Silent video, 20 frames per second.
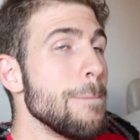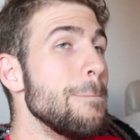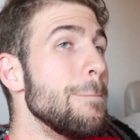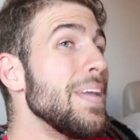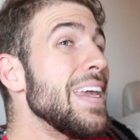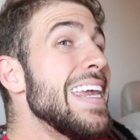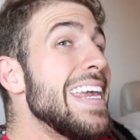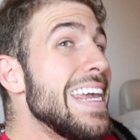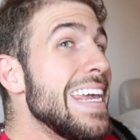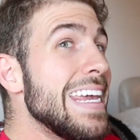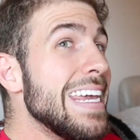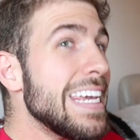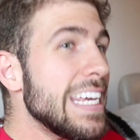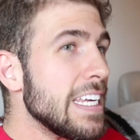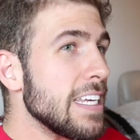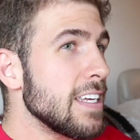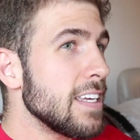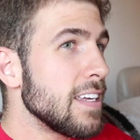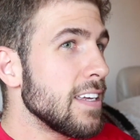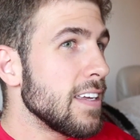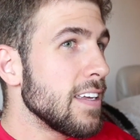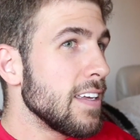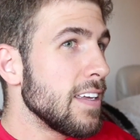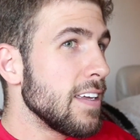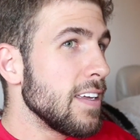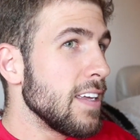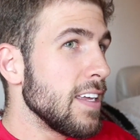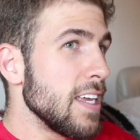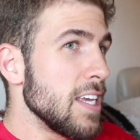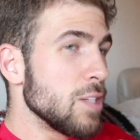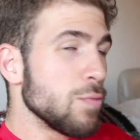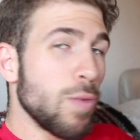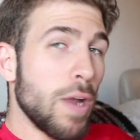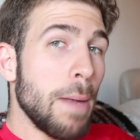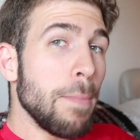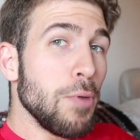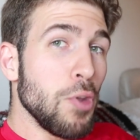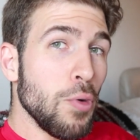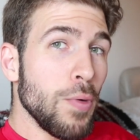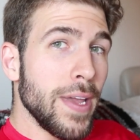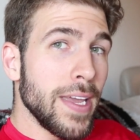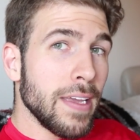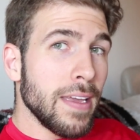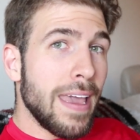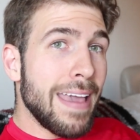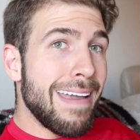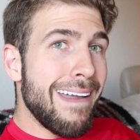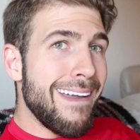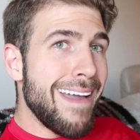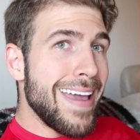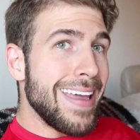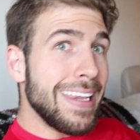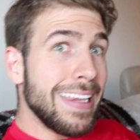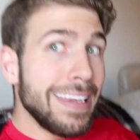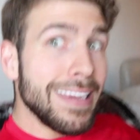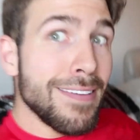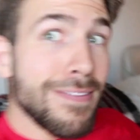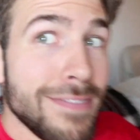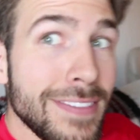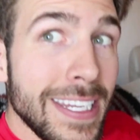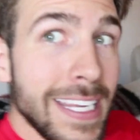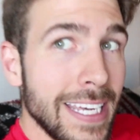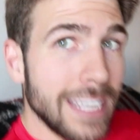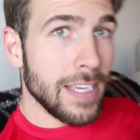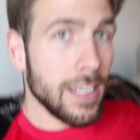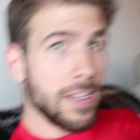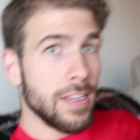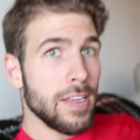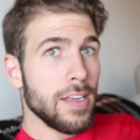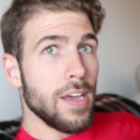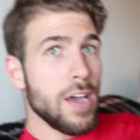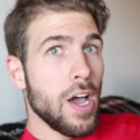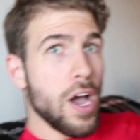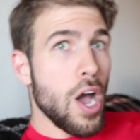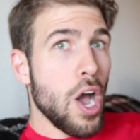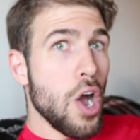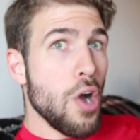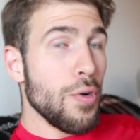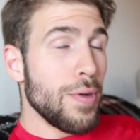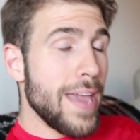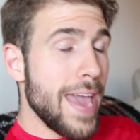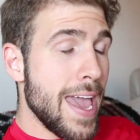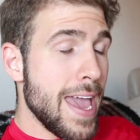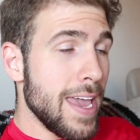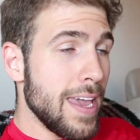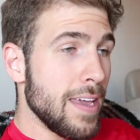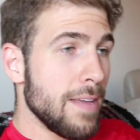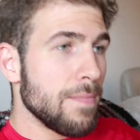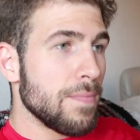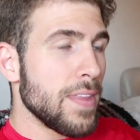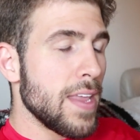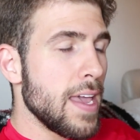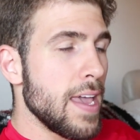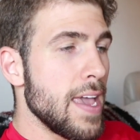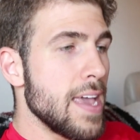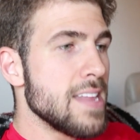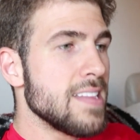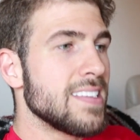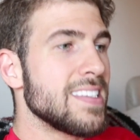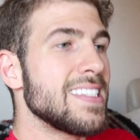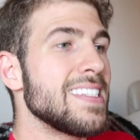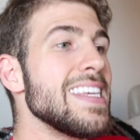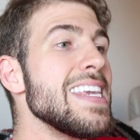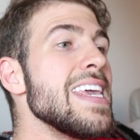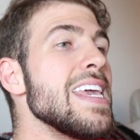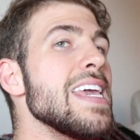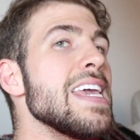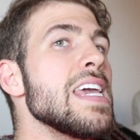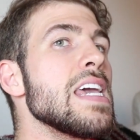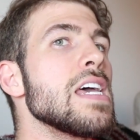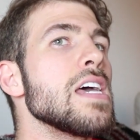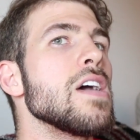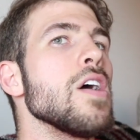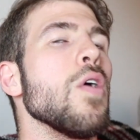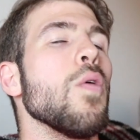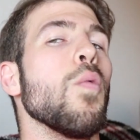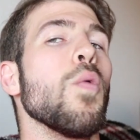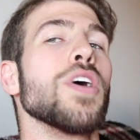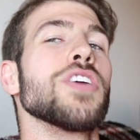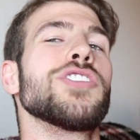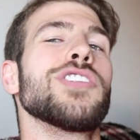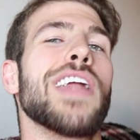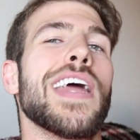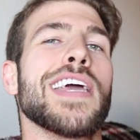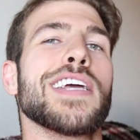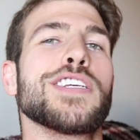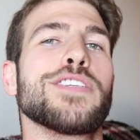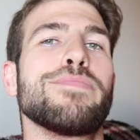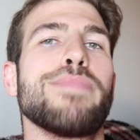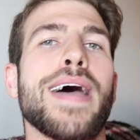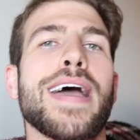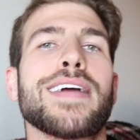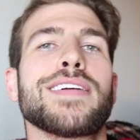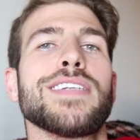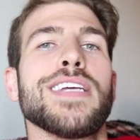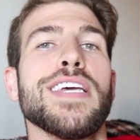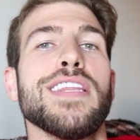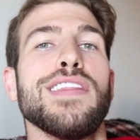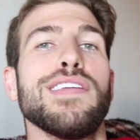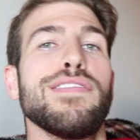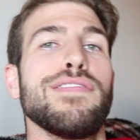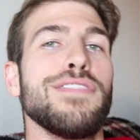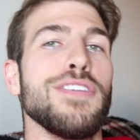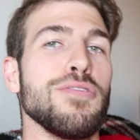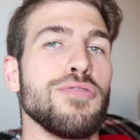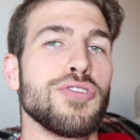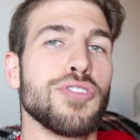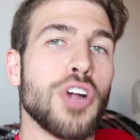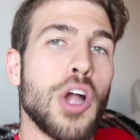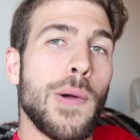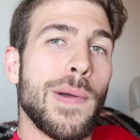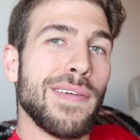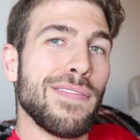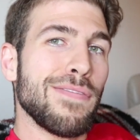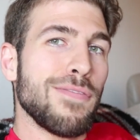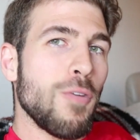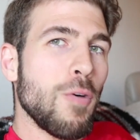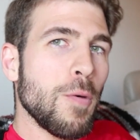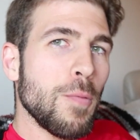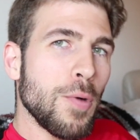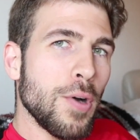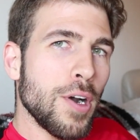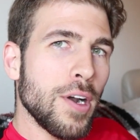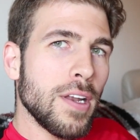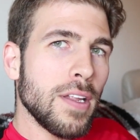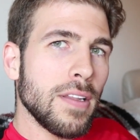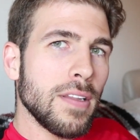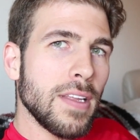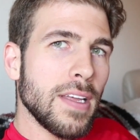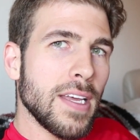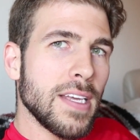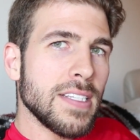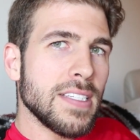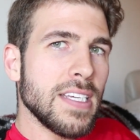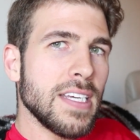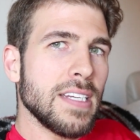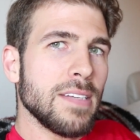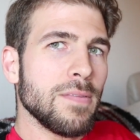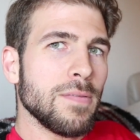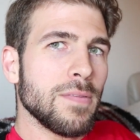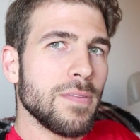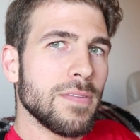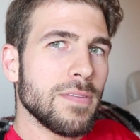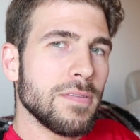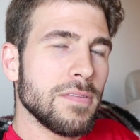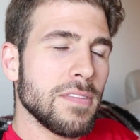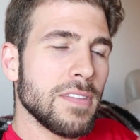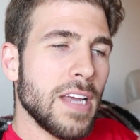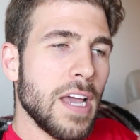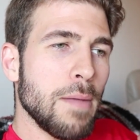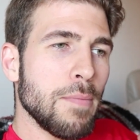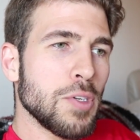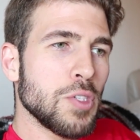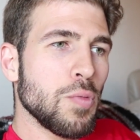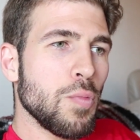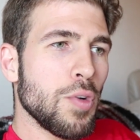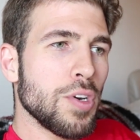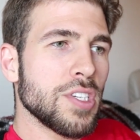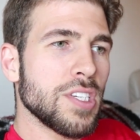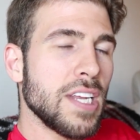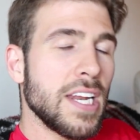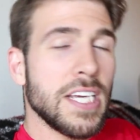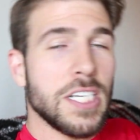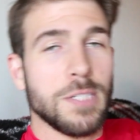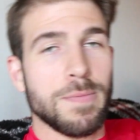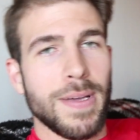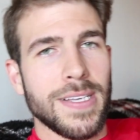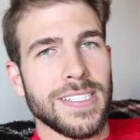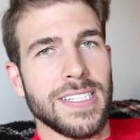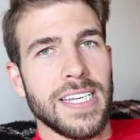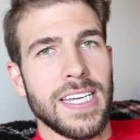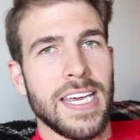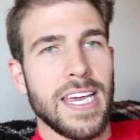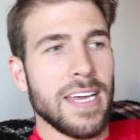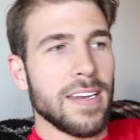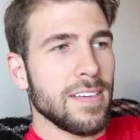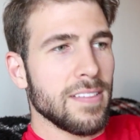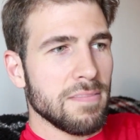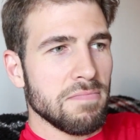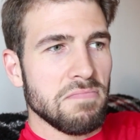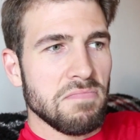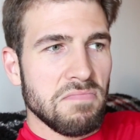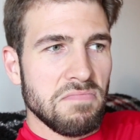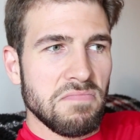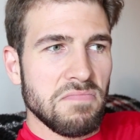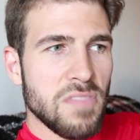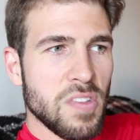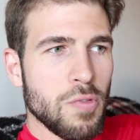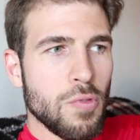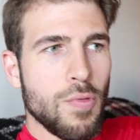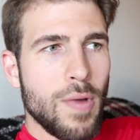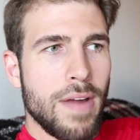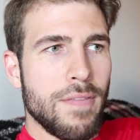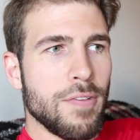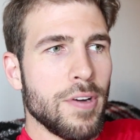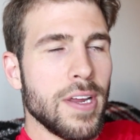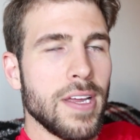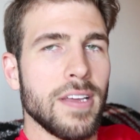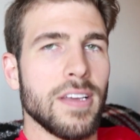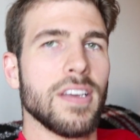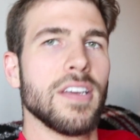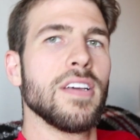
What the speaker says: B, is what I'm doing, aka lifting, okay? And C, what should I expect in the future going forward? As in, how much worse can I expect it to get through every